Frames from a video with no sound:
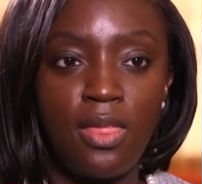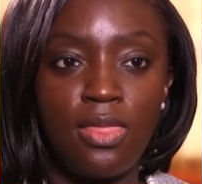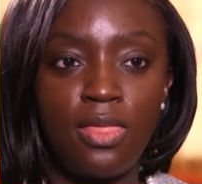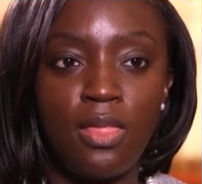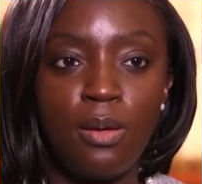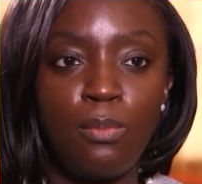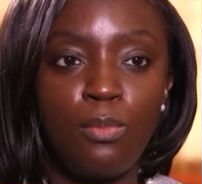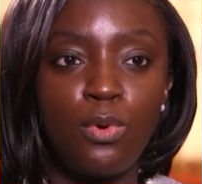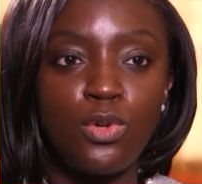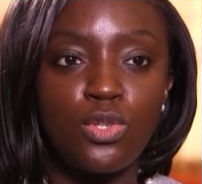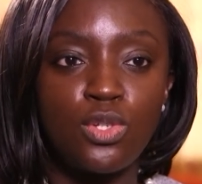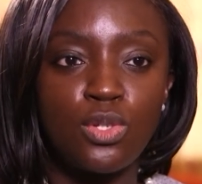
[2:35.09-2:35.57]

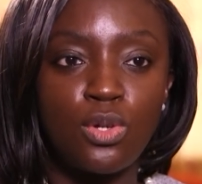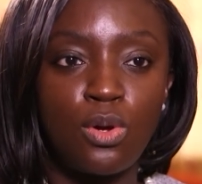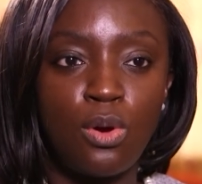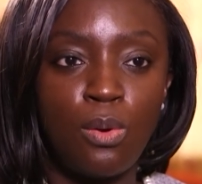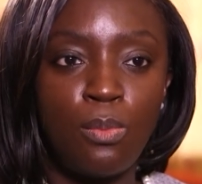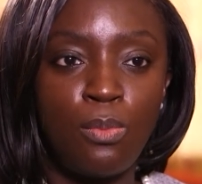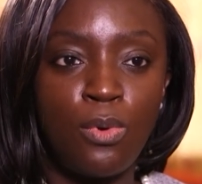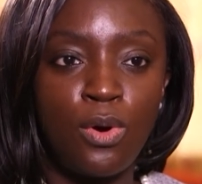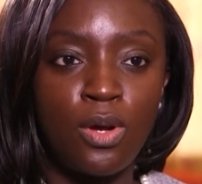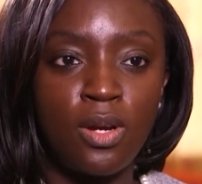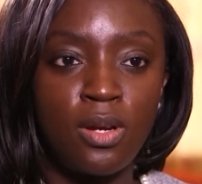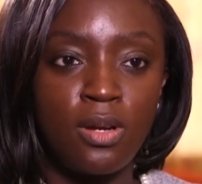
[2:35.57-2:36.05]
The most
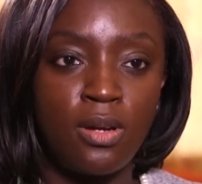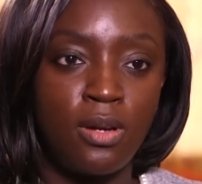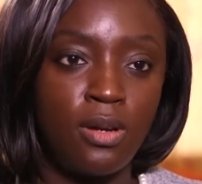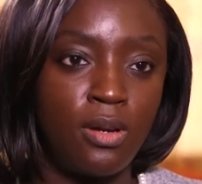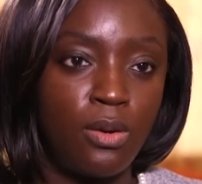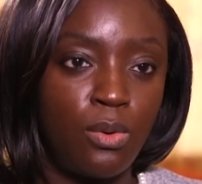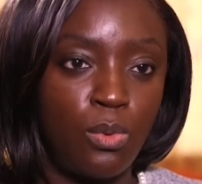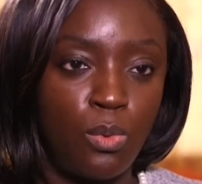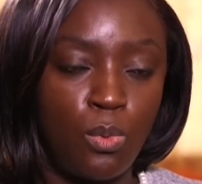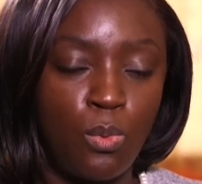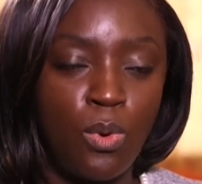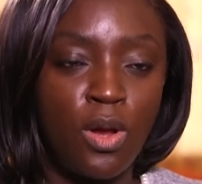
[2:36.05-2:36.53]

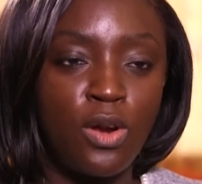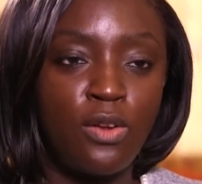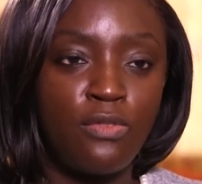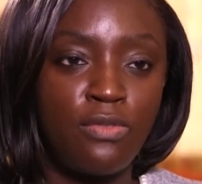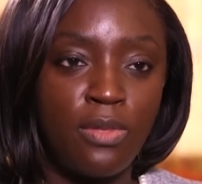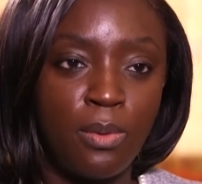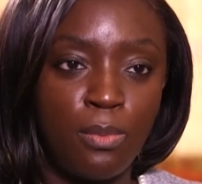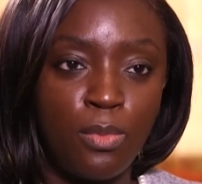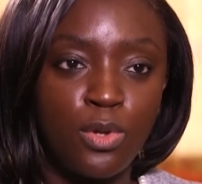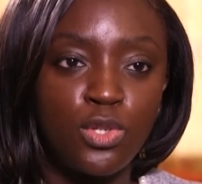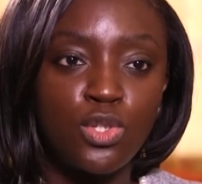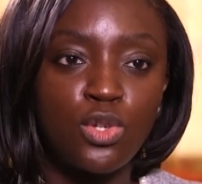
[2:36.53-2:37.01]
common, one of
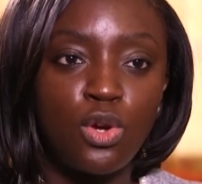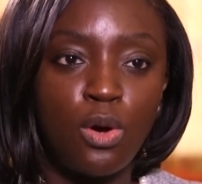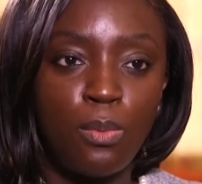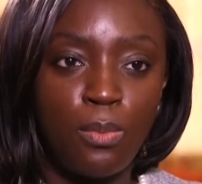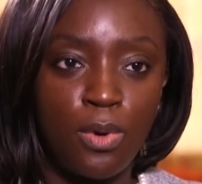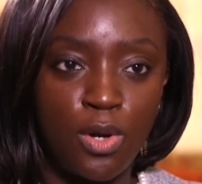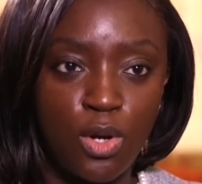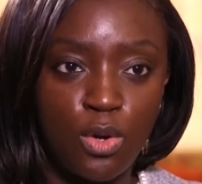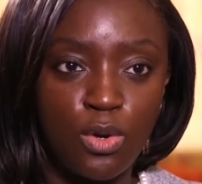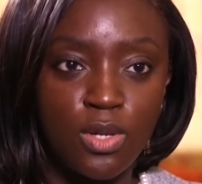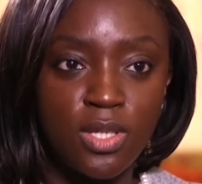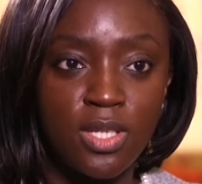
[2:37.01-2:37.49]
the most
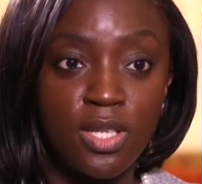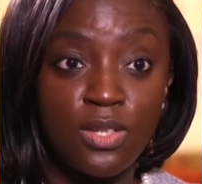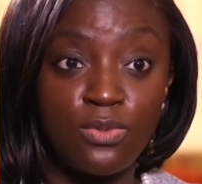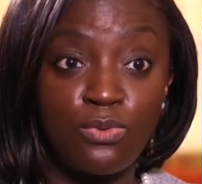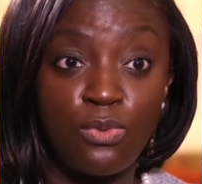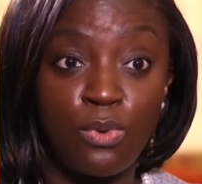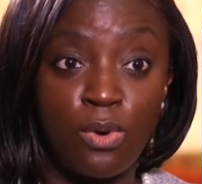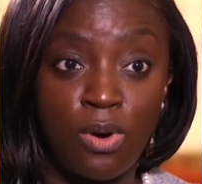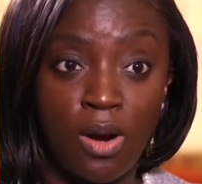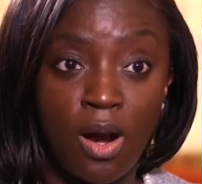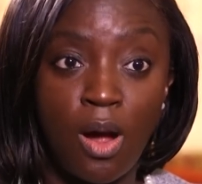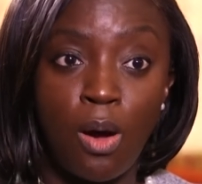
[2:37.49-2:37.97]
common causes
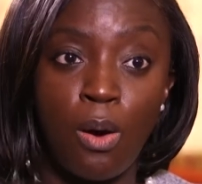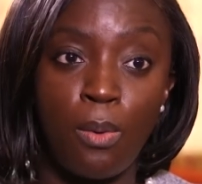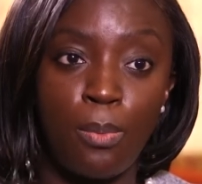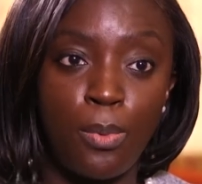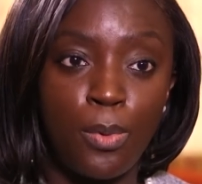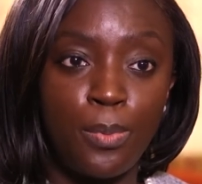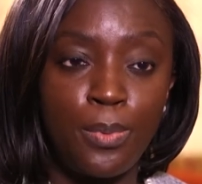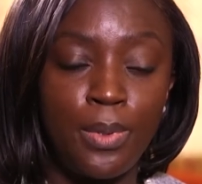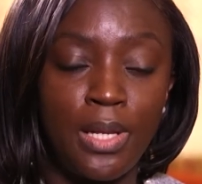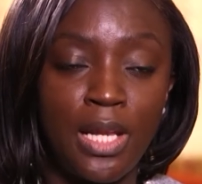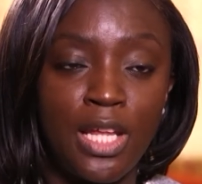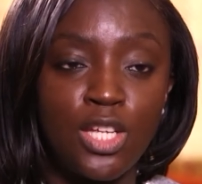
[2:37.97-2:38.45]
for our
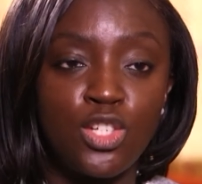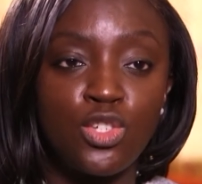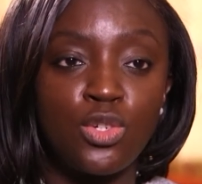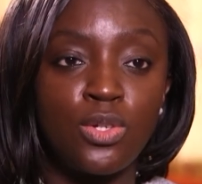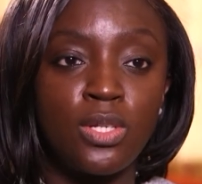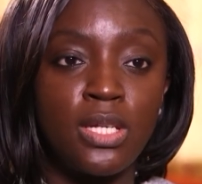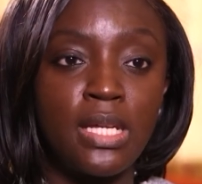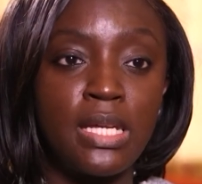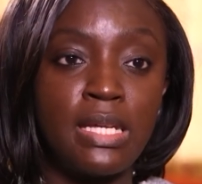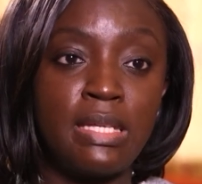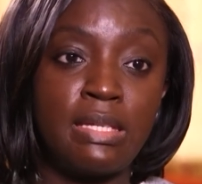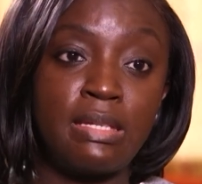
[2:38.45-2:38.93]

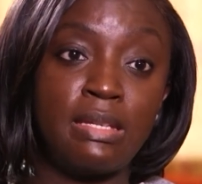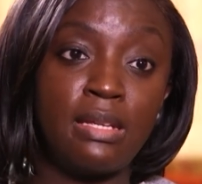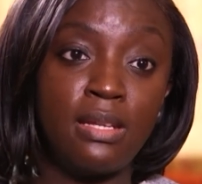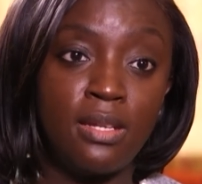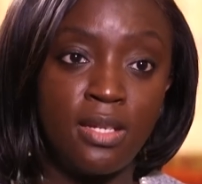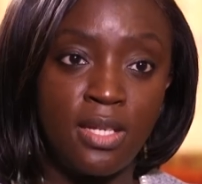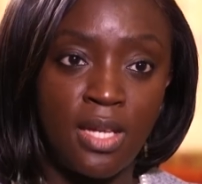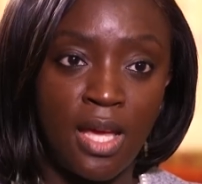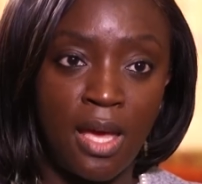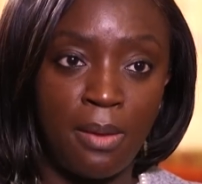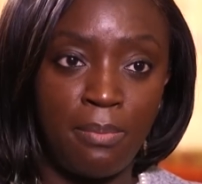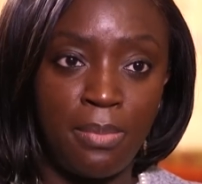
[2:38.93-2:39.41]
population is
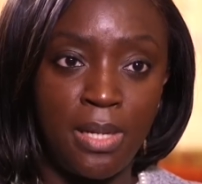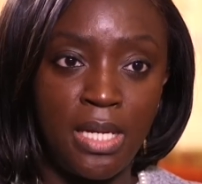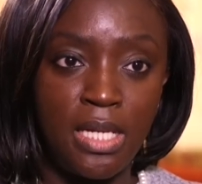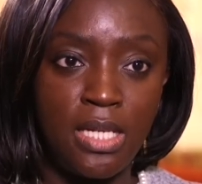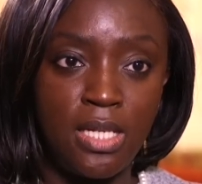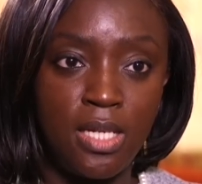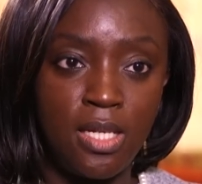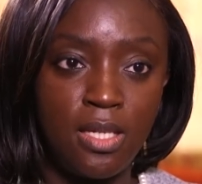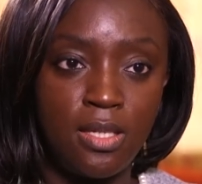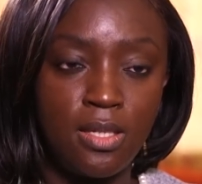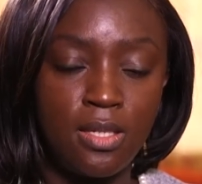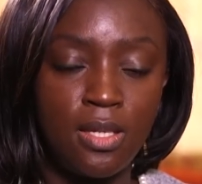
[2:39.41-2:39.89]

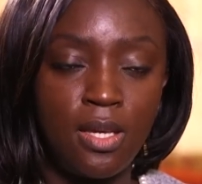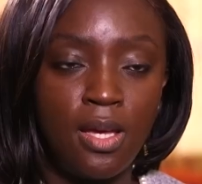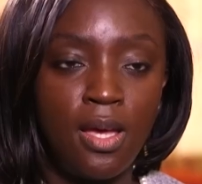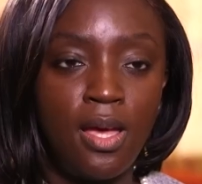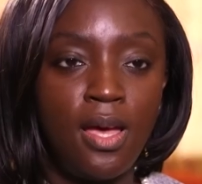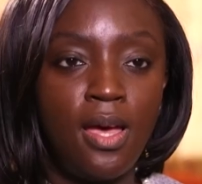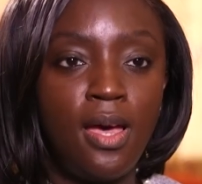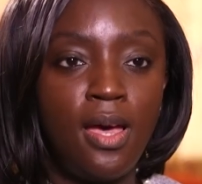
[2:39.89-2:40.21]
diabetes.